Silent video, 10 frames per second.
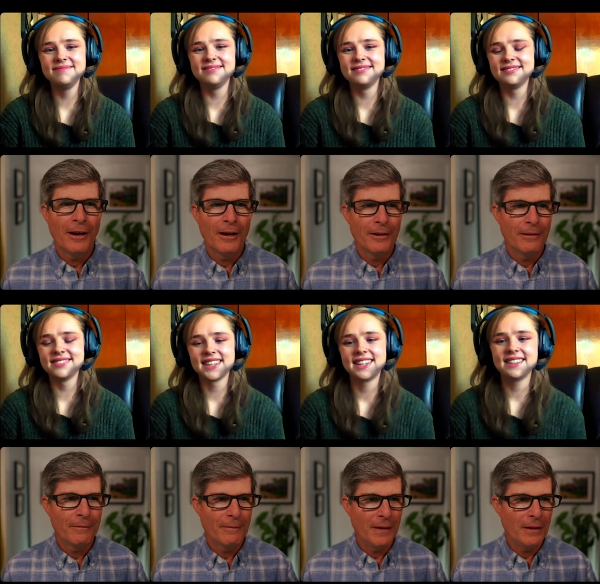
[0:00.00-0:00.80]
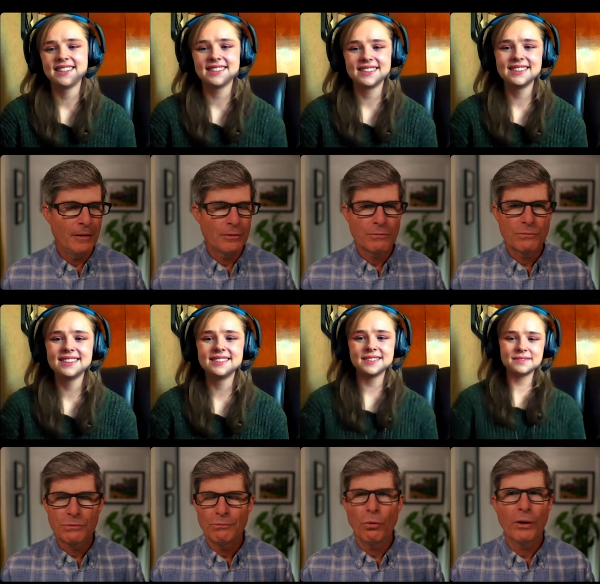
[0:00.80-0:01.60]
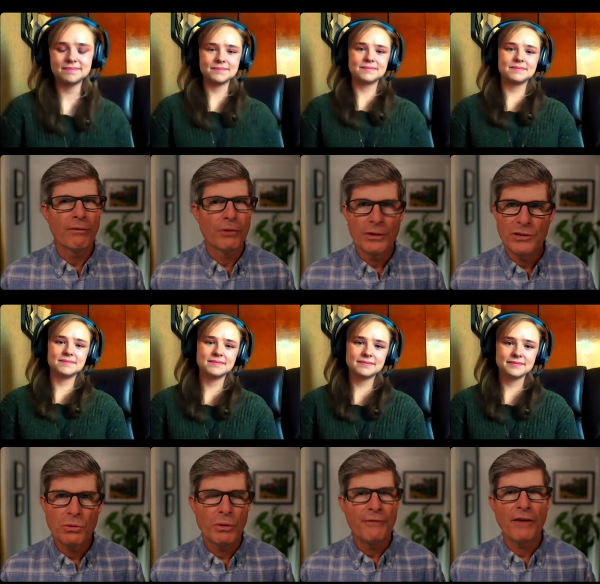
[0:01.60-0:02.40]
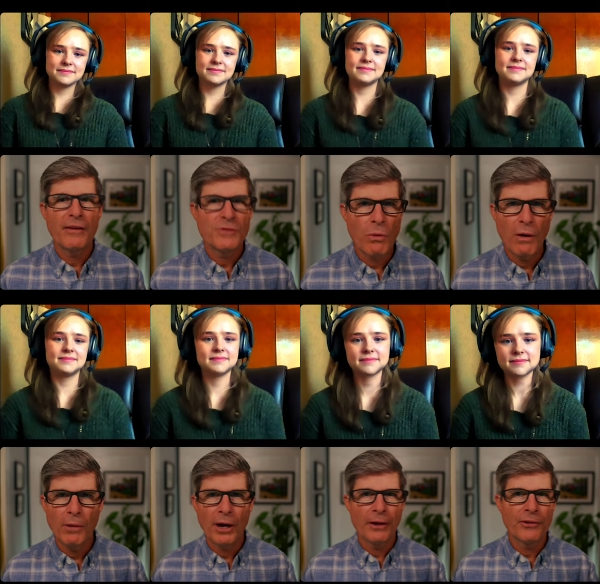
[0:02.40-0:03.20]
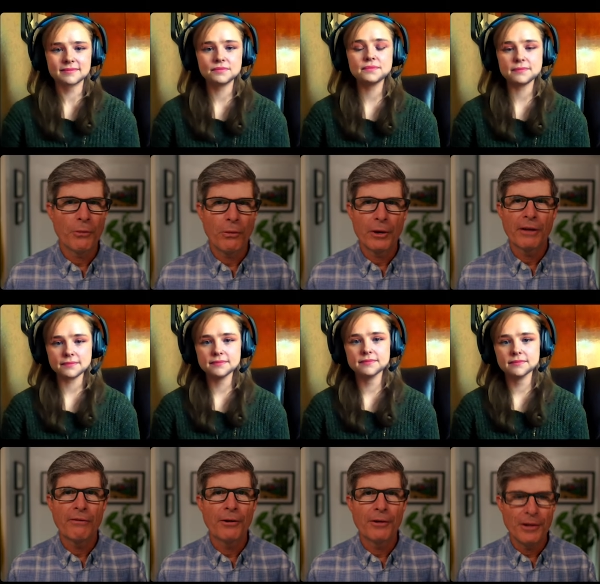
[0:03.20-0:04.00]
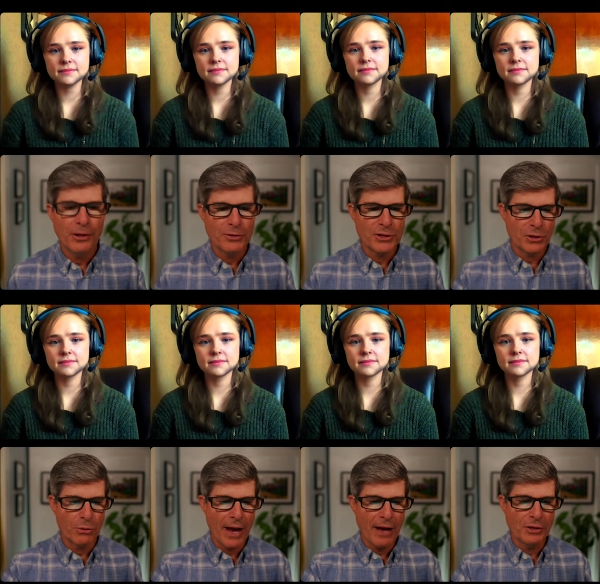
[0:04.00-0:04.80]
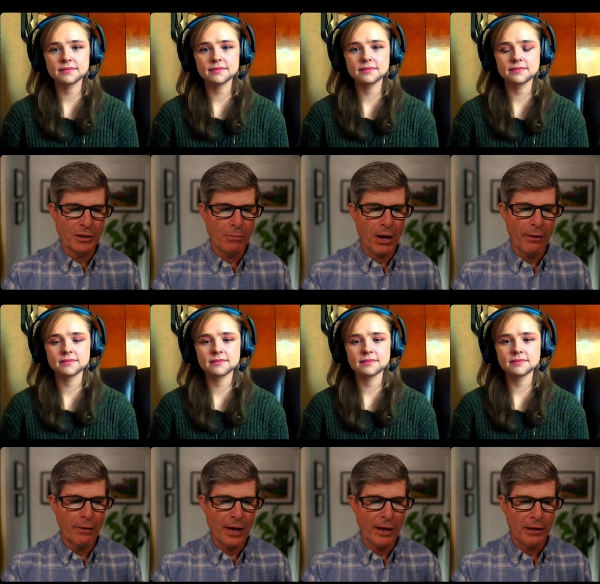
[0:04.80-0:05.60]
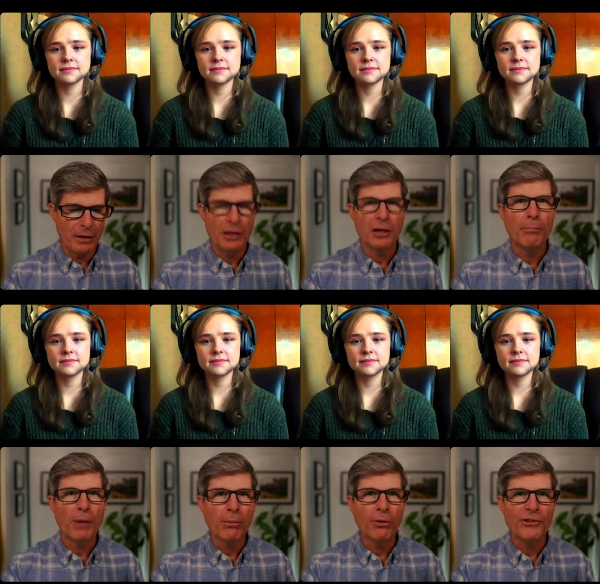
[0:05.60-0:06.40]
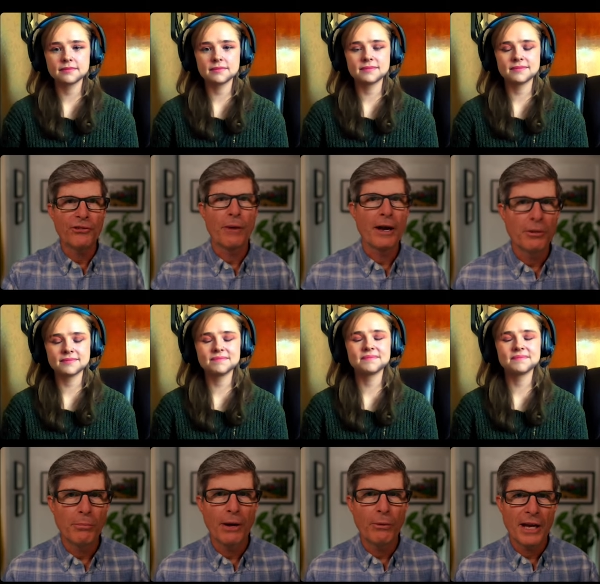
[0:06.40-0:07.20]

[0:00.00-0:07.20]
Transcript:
Speaker 1: uh, you know whatever it is 25 square miles or whatever you know surrounded by in, in a bubble surrounded by